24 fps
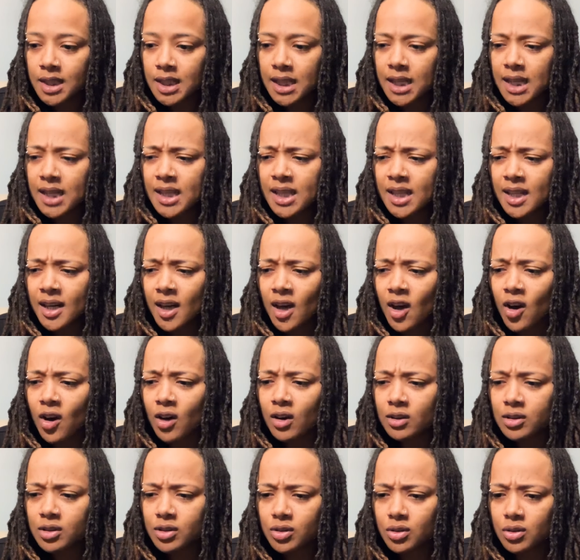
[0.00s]
then I
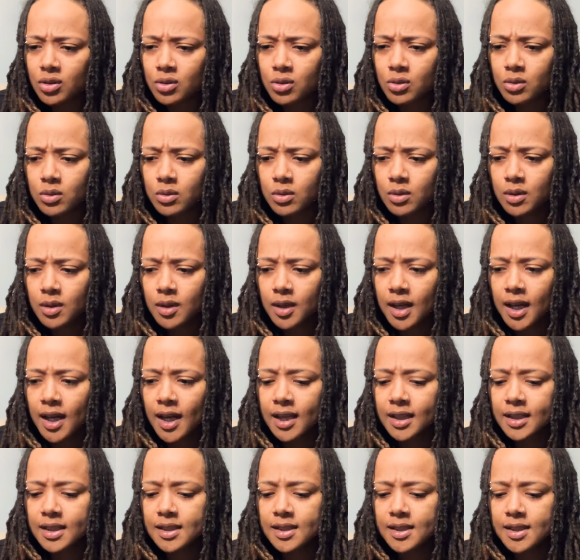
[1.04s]
also
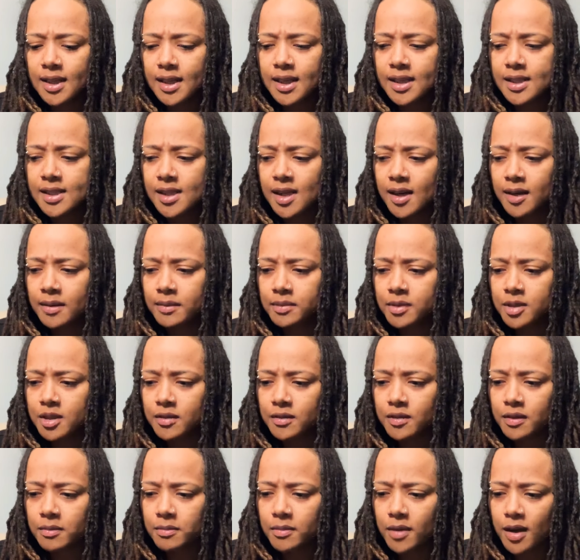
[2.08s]
had to take time to
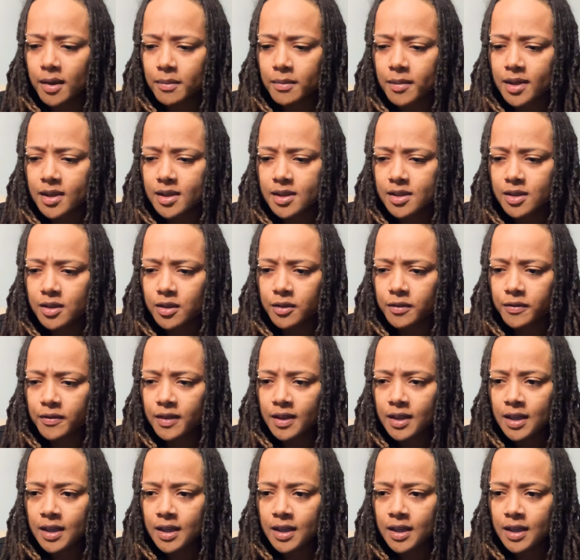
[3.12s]
remind myself